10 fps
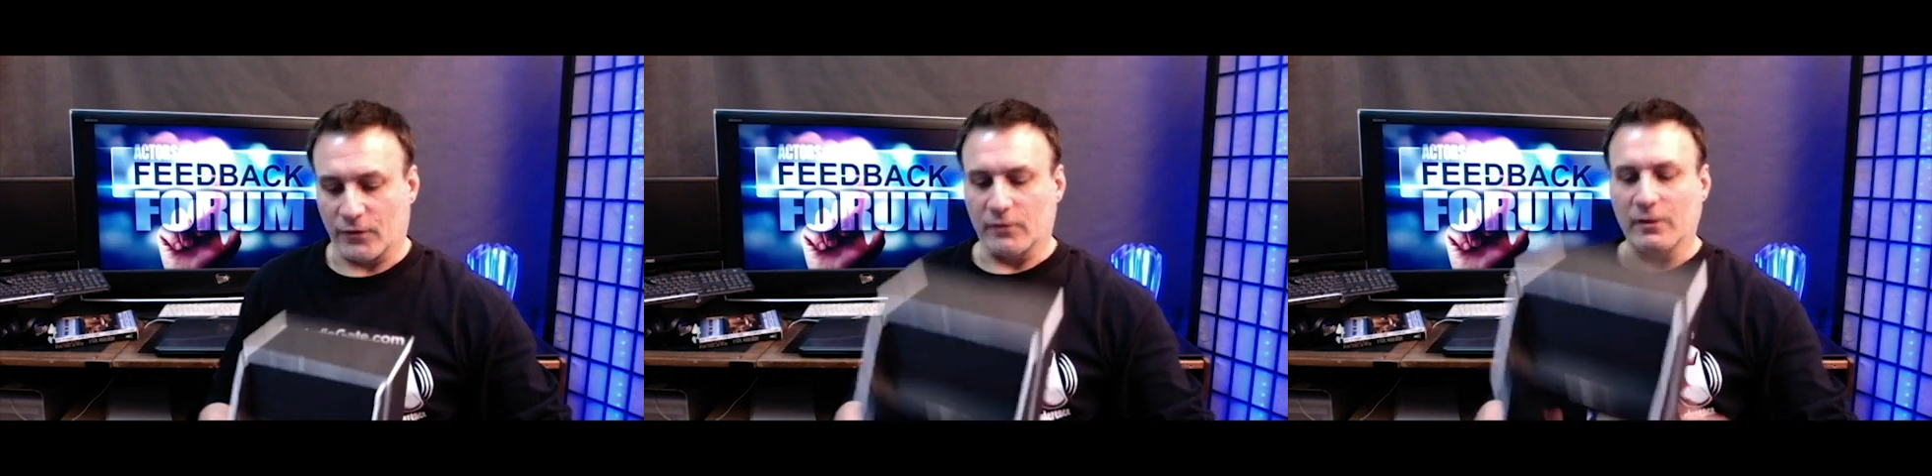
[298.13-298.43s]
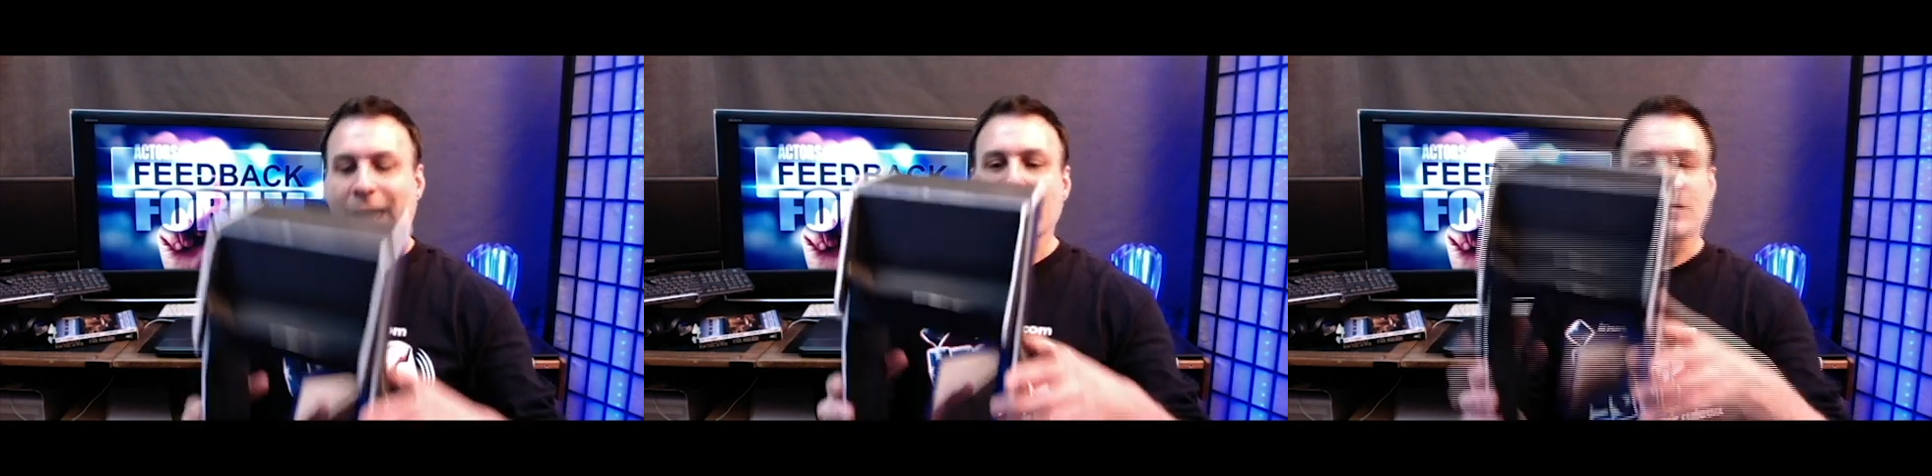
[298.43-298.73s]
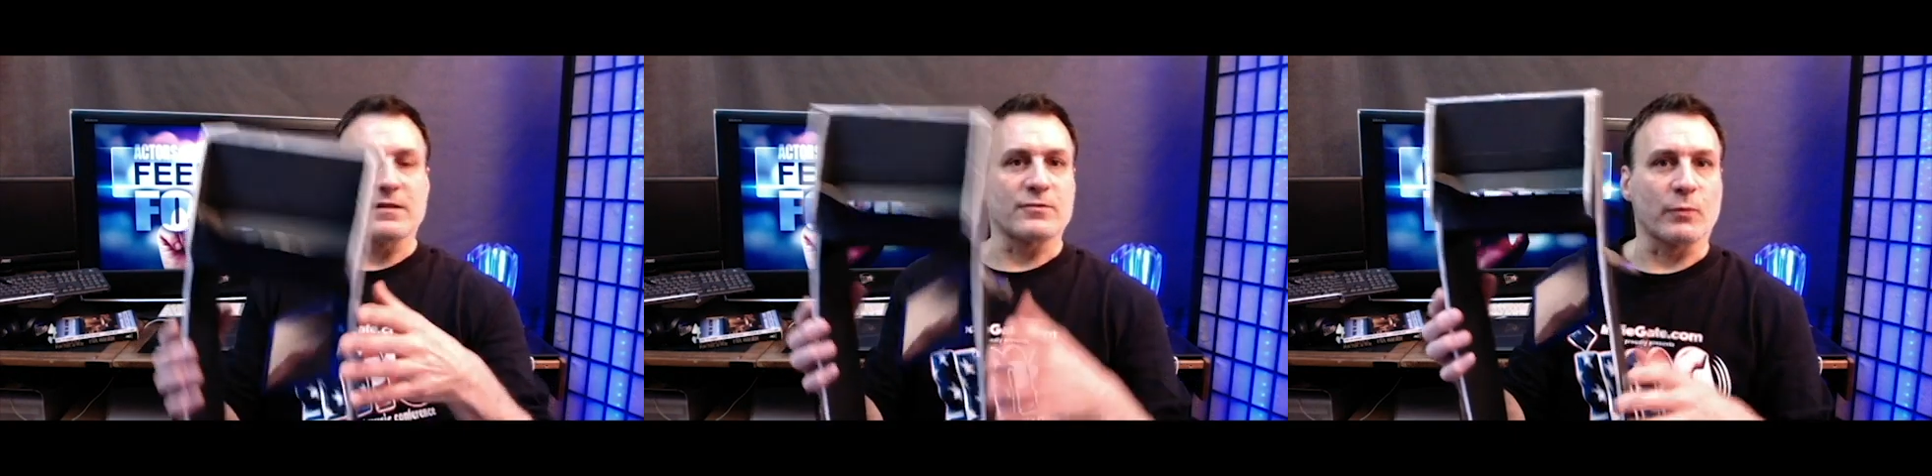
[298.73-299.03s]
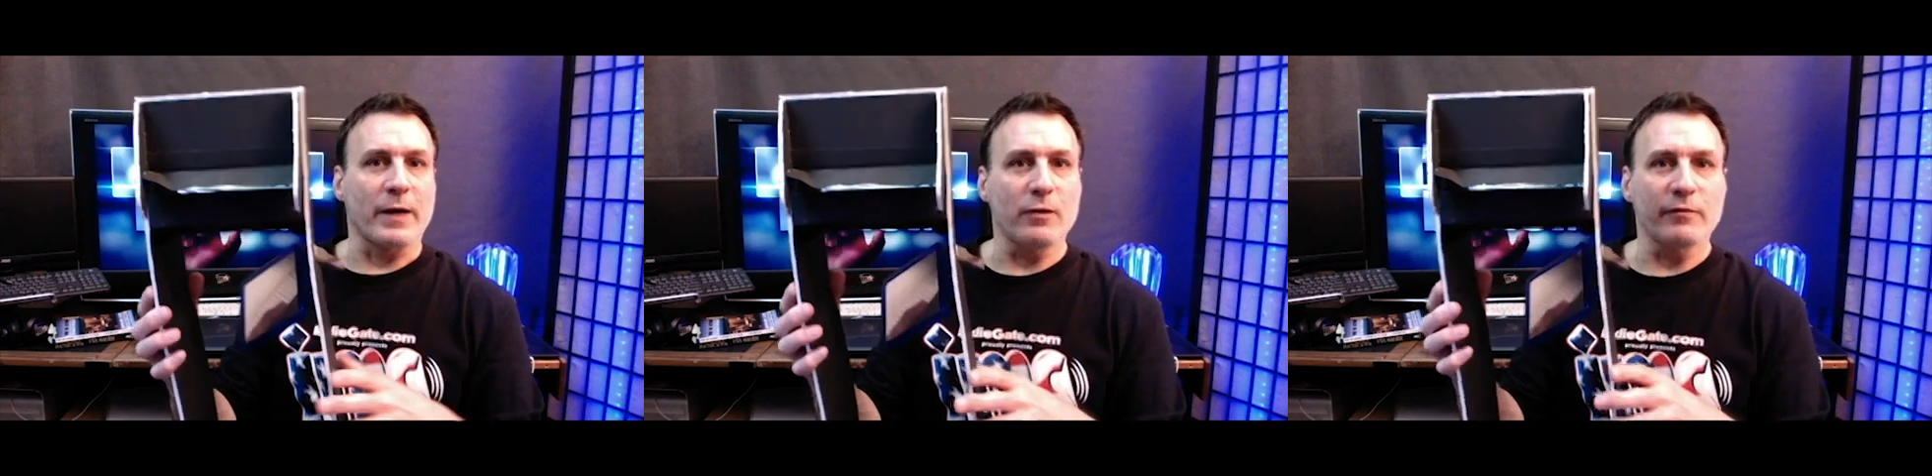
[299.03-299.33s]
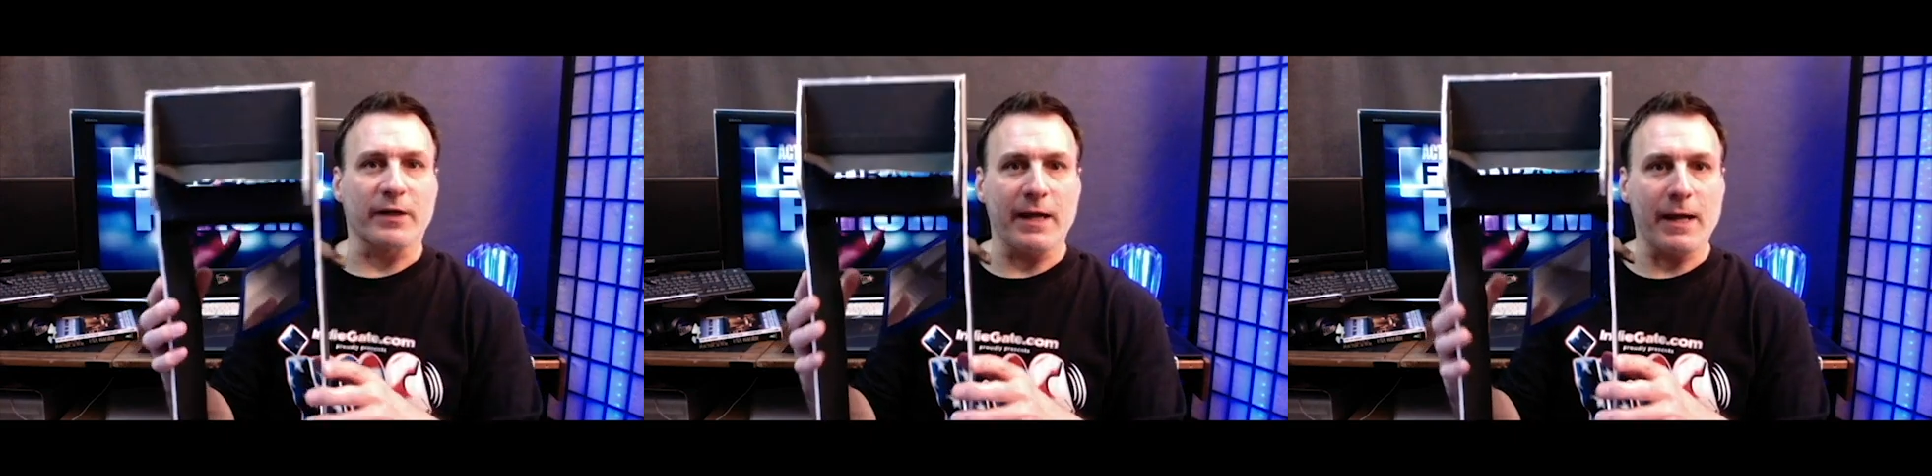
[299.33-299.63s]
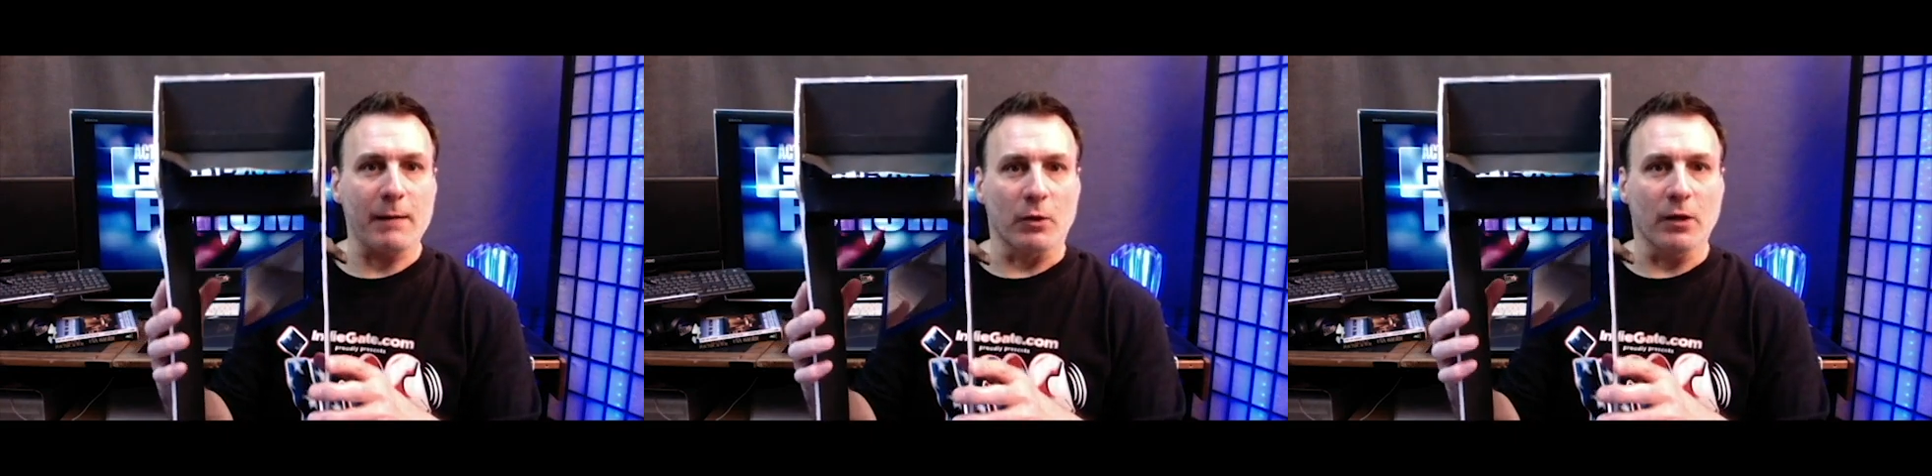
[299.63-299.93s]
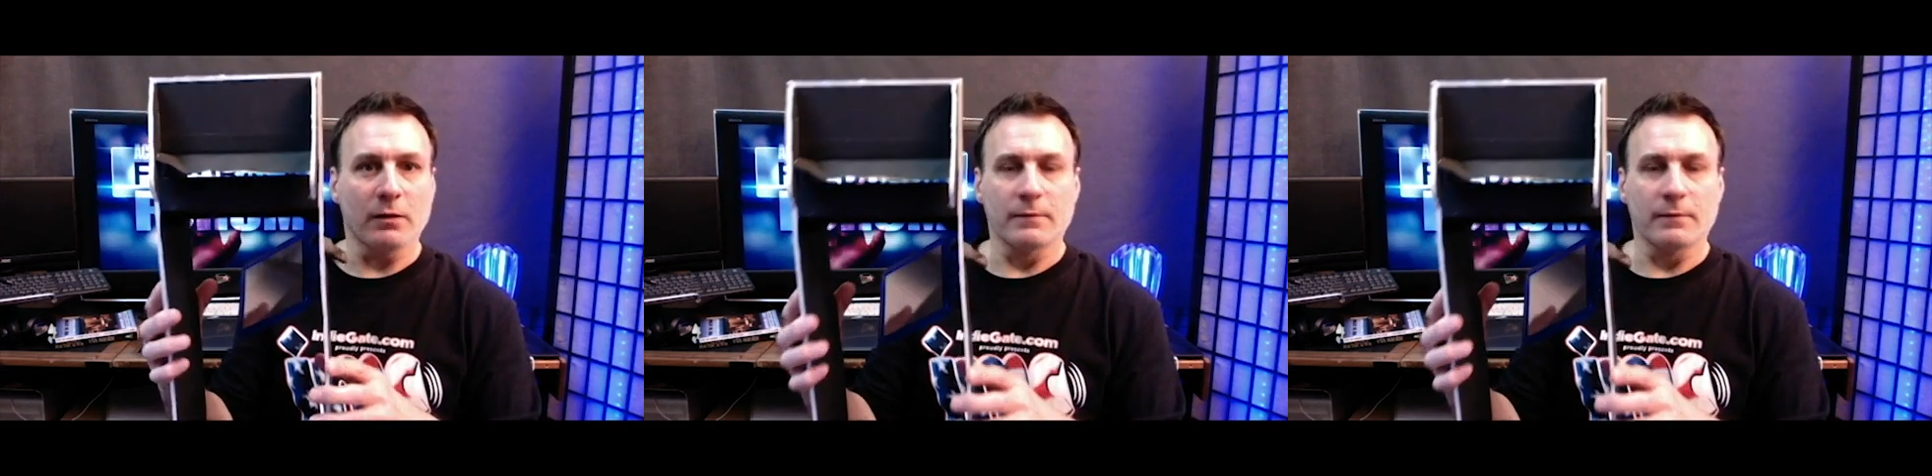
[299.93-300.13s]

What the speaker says: glass sits right over the camera,